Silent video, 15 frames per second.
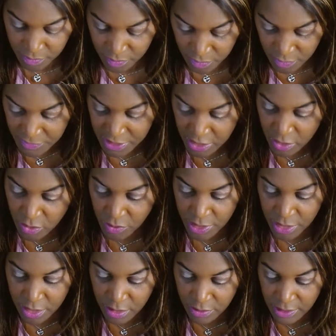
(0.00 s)
let me go
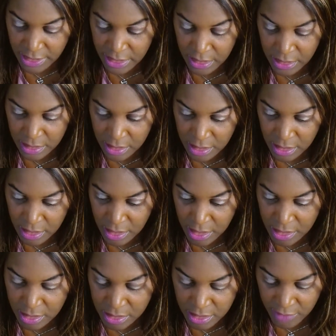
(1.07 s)
here and look
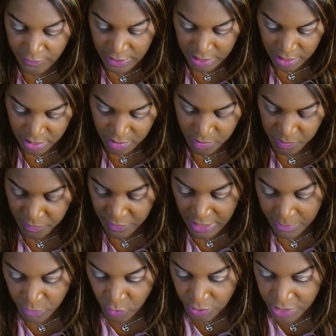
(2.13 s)
and see if I can
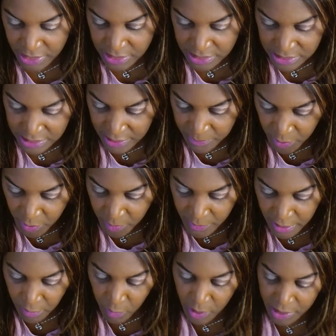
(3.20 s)
provide more insight per
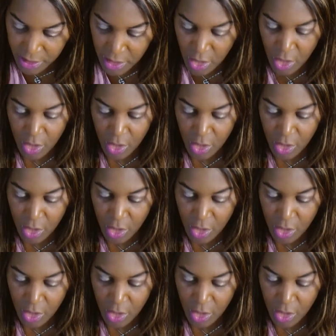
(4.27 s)
marijuana.